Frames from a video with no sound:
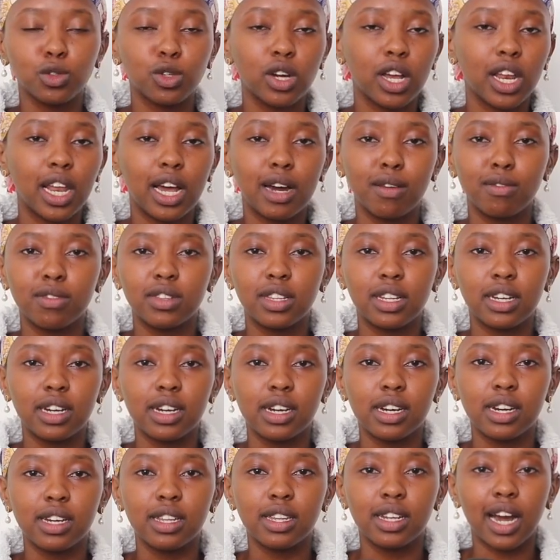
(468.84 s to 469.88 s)
So I loved
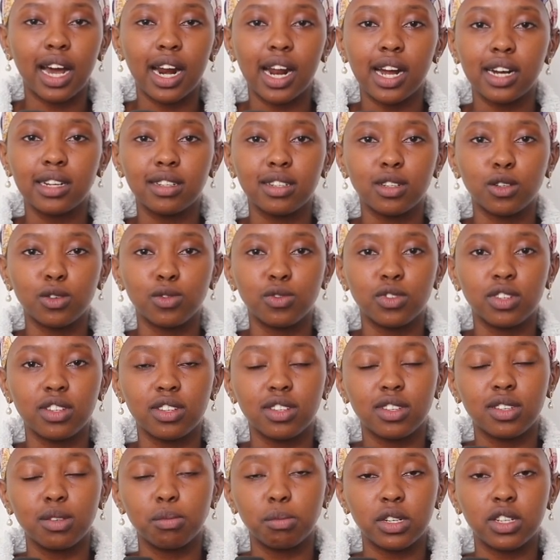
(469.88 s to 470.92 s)
the character of
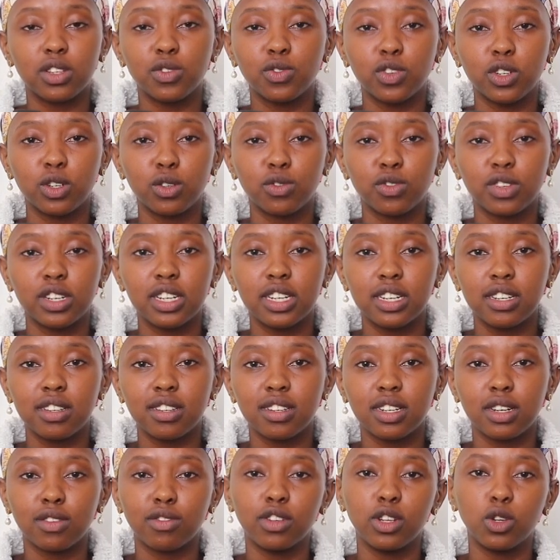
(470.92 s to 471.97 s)
this best friend of his.
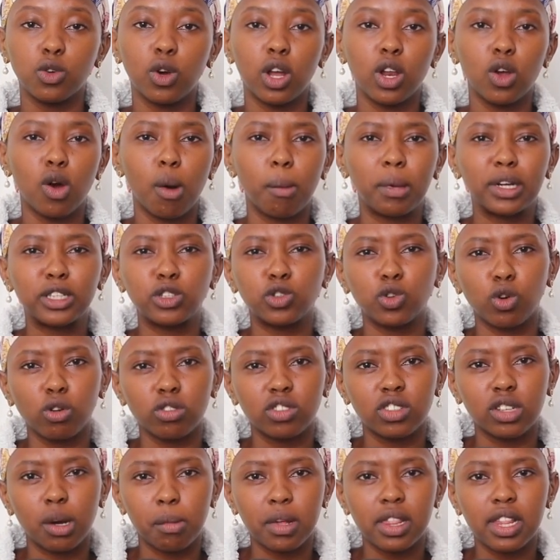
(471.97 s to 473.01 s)
Na ni wale wa
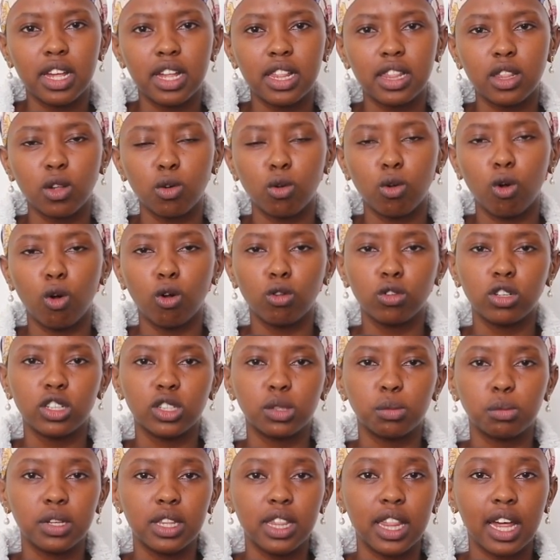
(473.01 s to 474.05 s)
machocha, but then they'll
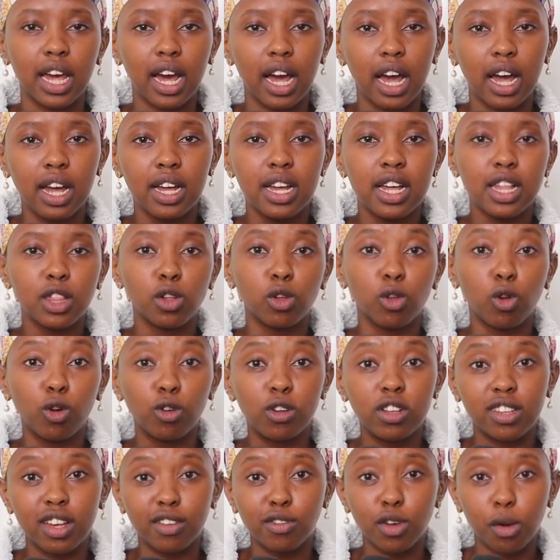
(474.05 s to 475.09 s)
always be there, they'll
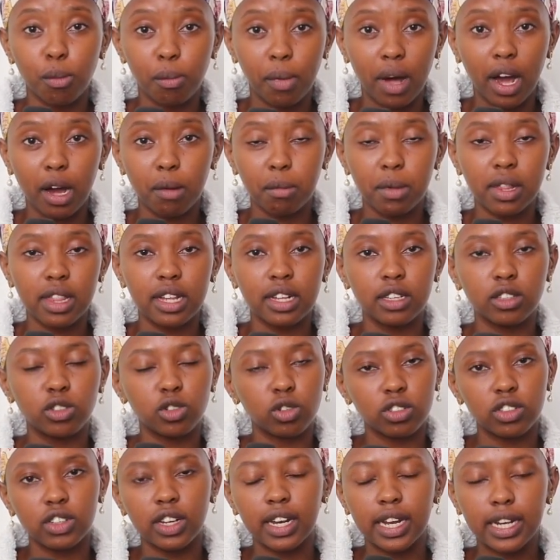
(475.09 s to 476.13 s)
always have your back, but then
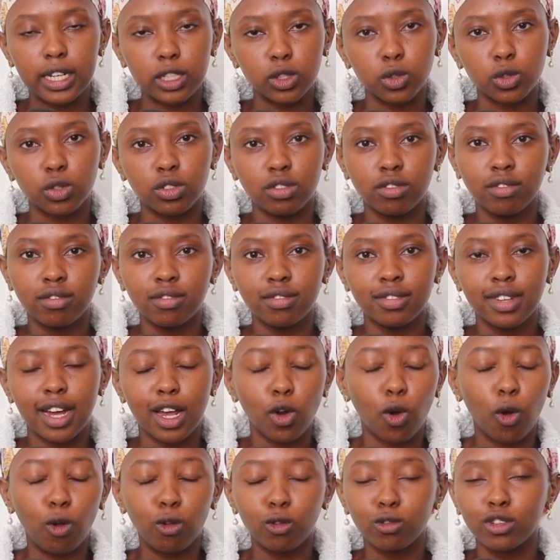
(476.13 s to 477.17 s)
chocha nazo
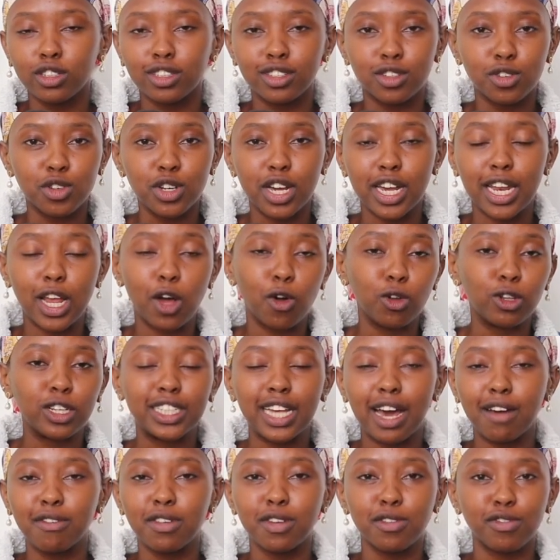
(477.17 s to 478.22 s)
and always drinking, always
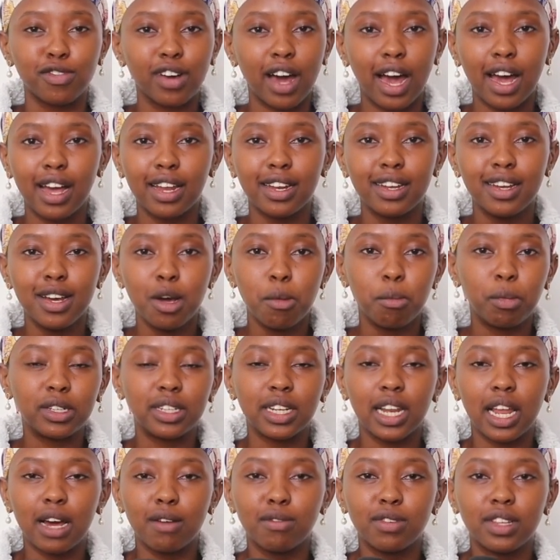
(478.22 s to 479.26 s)
having fun. But
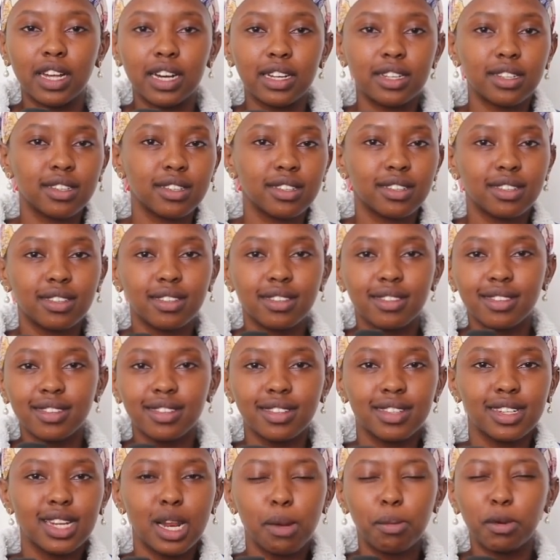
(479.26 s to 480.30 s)
I love that.
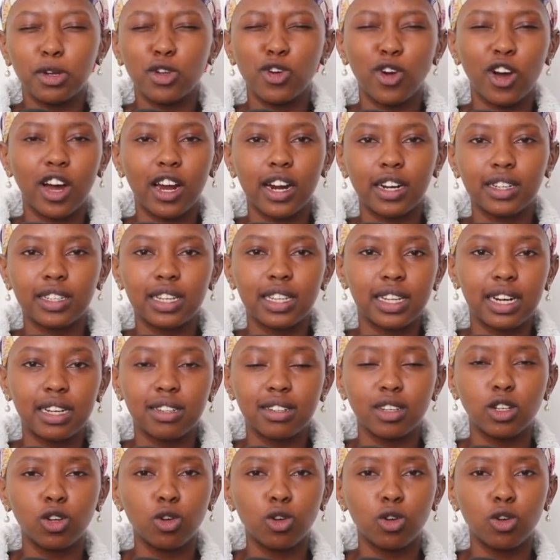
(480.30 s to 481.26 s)
Nilipenda hiyo character in that.